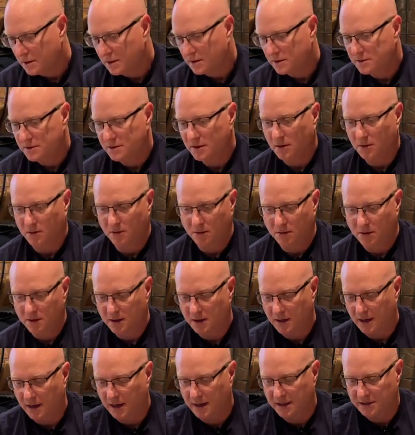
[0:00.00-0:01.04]
So
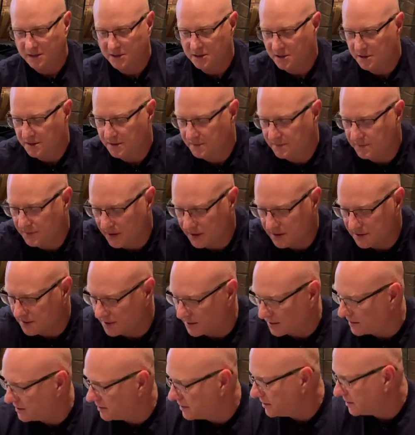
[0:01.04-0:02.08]
on to the
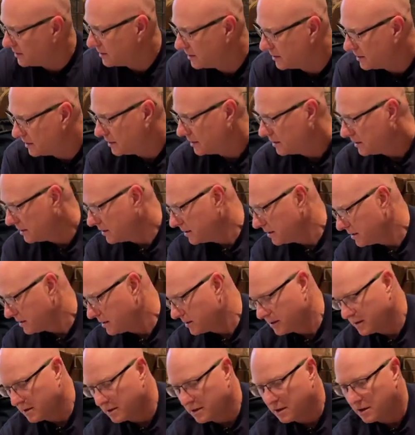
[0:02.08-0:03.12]
Vixen.
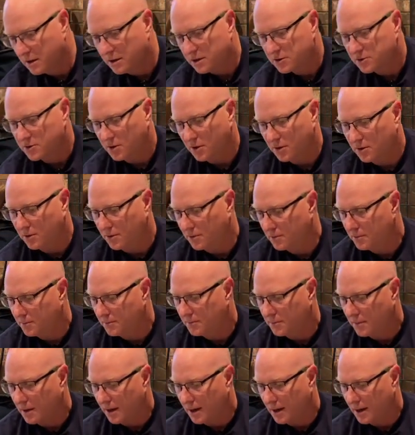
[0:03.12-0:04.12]
So